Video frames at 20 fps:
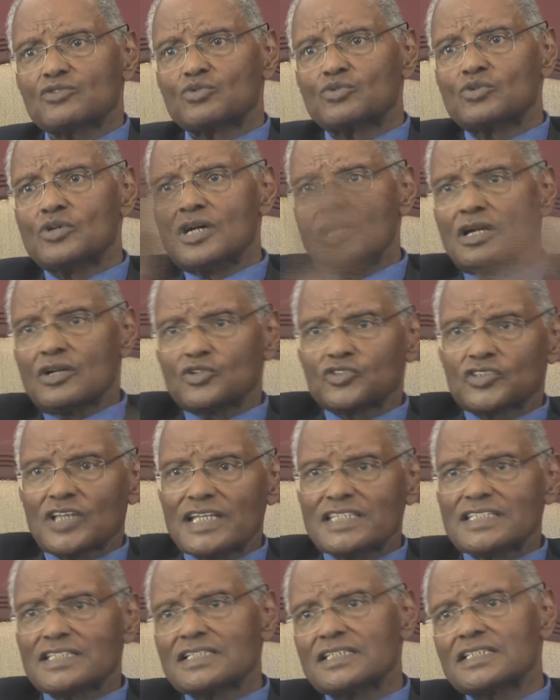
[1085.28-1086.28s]
to Los
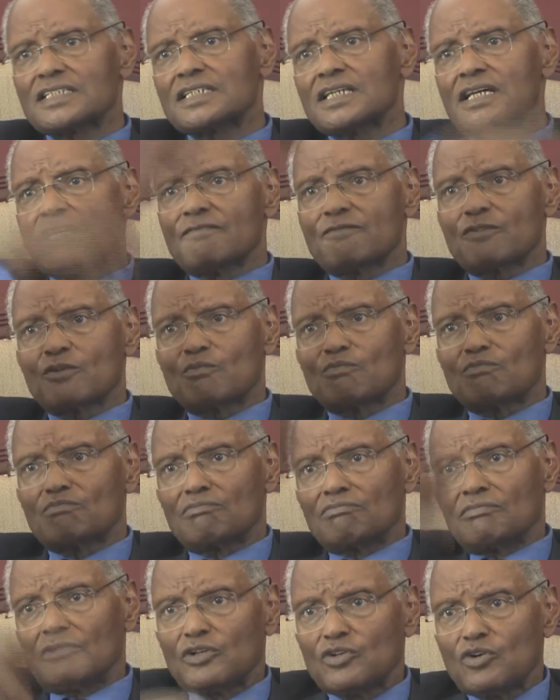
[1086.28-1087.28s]
Angeles,
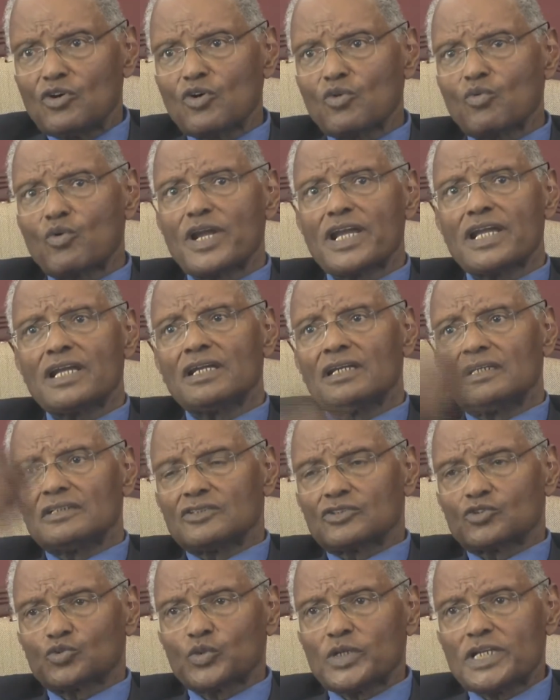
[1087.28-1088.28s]
from Norway,
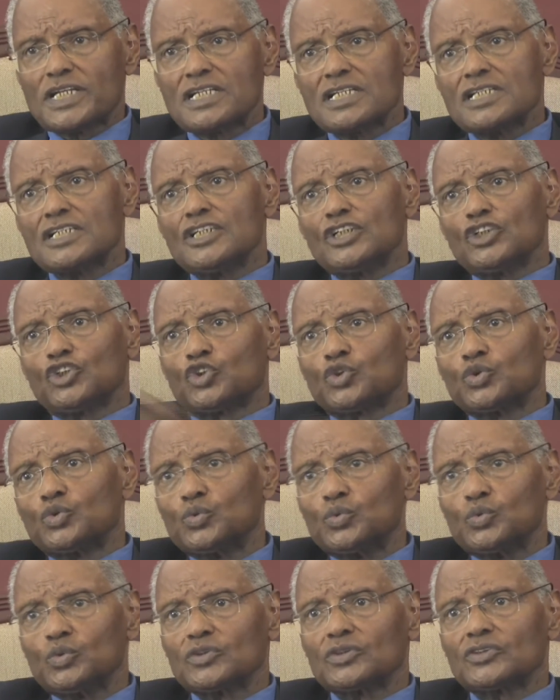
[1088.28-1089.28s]
Sweden
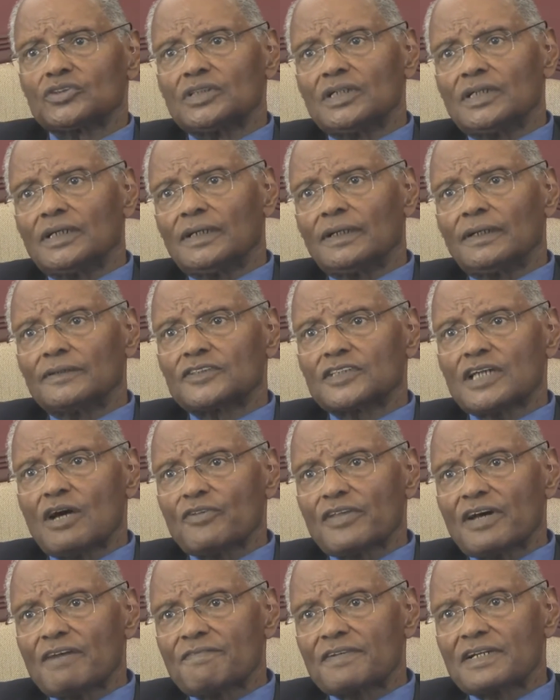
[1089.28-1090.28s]
to South
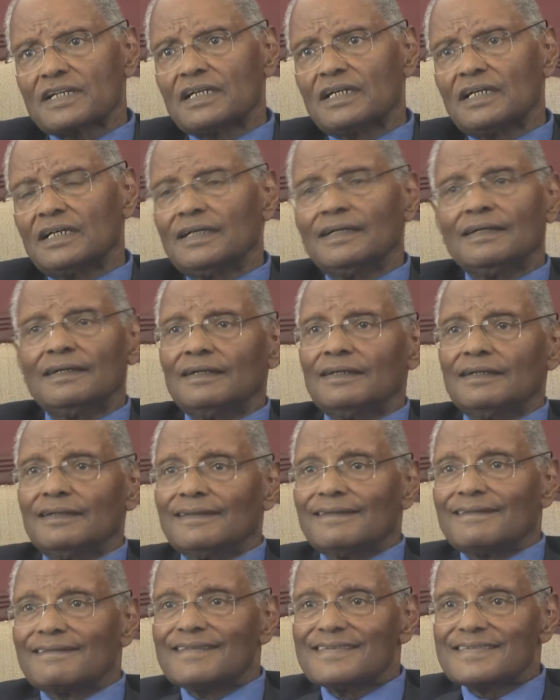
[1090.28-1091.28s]
Africa.
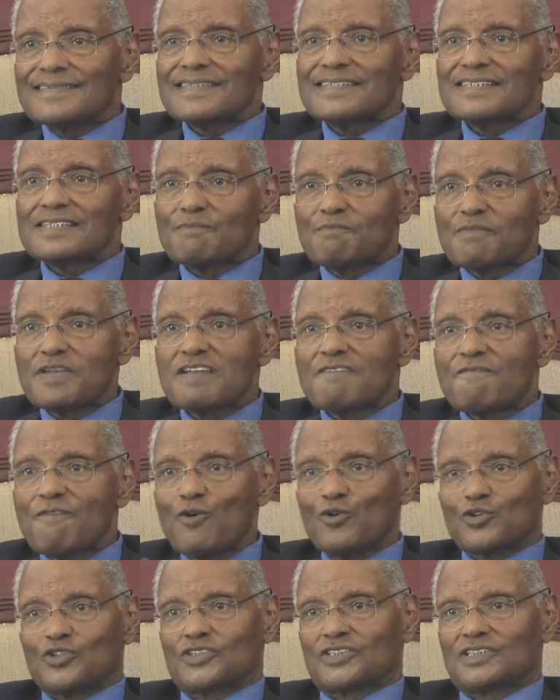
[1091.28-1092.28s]
This is a big
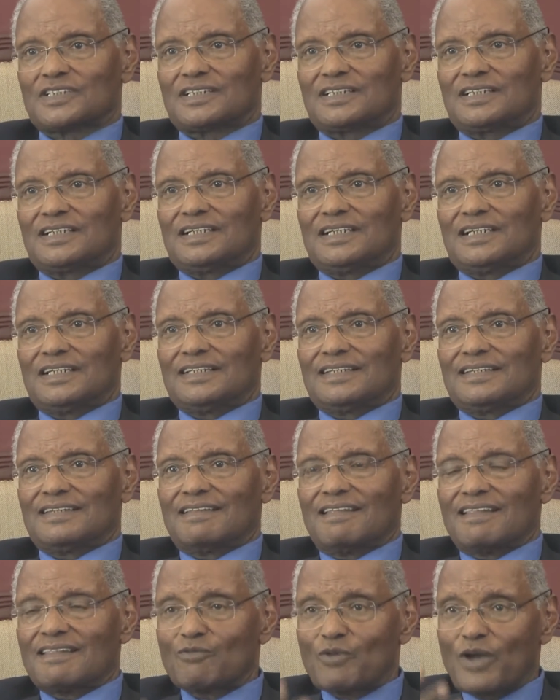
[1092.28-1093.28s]
force.
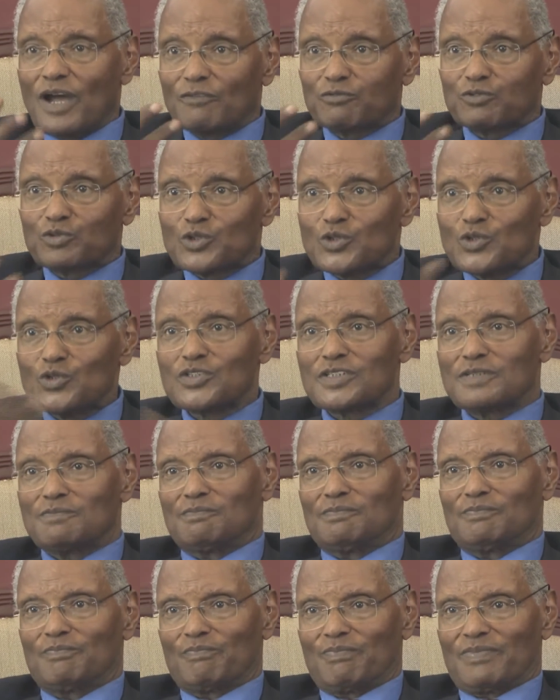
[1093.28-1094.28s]
We have to use them
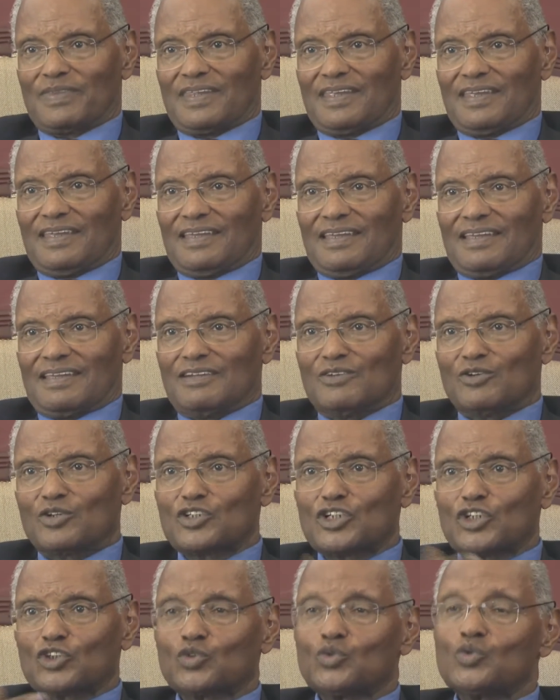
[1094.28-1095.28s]
in
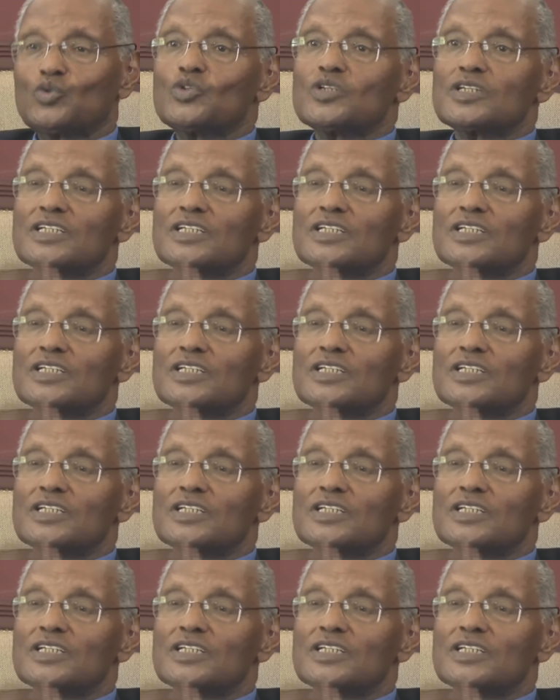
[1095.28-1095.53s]
order to